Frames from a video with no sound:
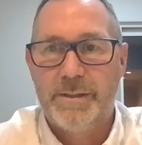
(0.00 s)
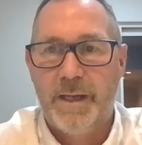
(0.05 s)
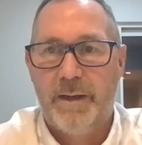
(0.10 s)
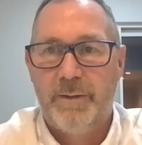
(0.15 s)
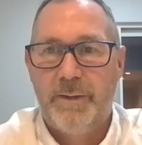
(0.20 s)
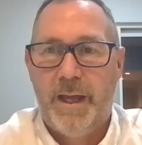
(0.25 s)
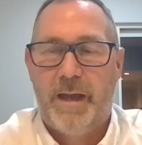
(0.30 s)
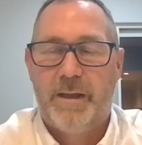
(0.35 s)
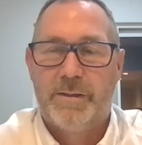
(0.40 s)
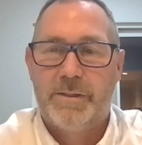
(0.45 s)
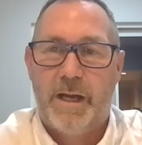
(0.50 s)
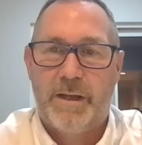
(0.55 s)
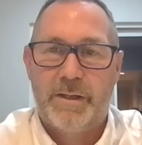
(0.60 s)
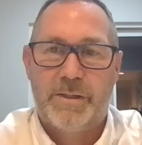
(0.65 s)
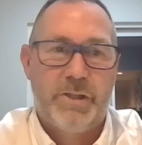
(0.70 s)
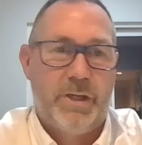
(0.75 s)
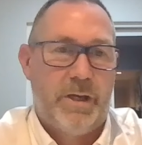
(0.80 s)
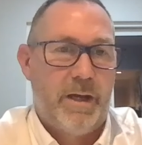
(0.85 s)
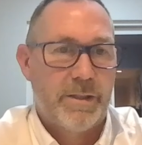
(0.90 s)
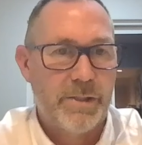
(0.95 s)
but uh, yes,
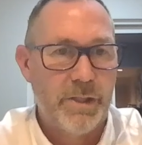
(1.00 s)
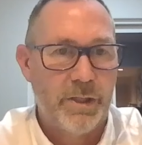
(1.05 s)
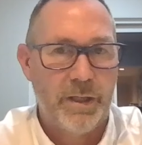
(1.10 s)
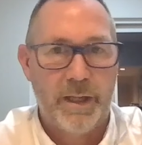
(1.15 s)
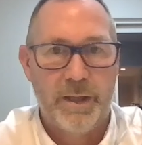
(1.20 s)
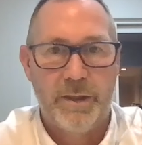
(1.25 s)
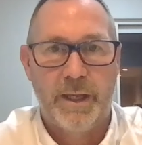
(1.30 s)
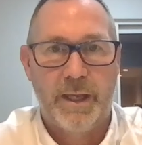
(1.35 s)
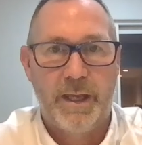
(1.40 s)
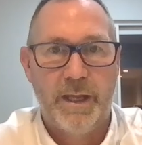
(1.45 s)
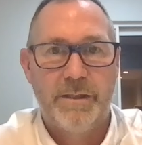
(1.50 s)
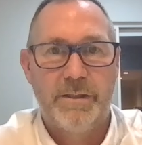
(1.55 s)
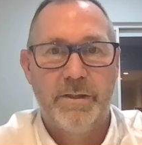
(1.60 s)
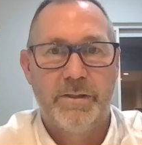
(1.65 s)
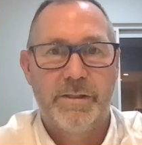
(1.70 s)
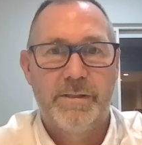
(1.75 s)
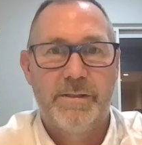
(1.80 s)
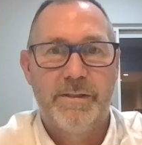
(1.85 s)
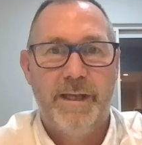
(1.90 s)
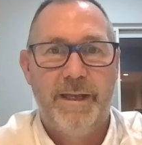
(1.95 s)
I, I certainly think
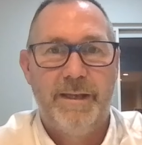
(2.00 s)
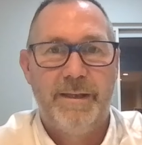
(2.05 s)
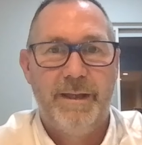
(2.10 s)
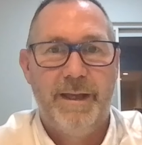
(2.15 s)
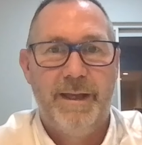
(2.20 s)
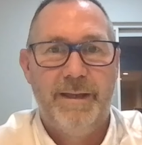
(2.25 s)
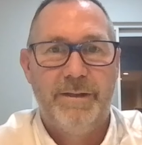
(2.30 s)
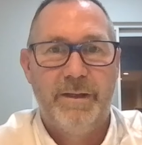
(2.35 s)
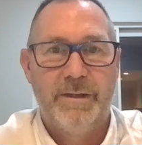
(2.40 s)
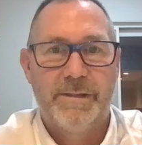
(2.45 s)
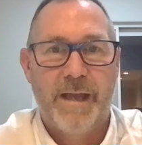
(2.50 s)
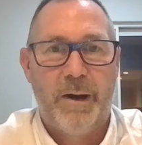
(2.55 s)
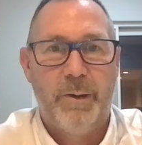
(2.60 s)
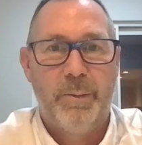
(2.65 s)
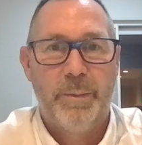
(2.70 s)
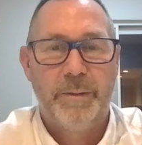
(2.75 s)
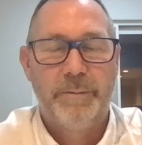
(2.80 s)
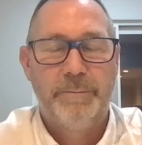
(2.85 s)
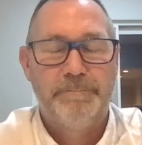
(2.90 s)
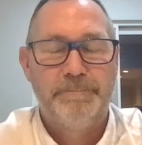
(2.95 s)
it does, it, it does
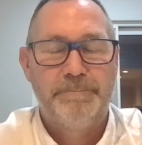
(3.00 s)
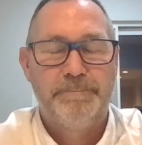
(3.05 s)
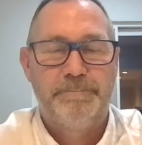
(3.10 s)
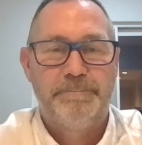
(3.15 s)
help.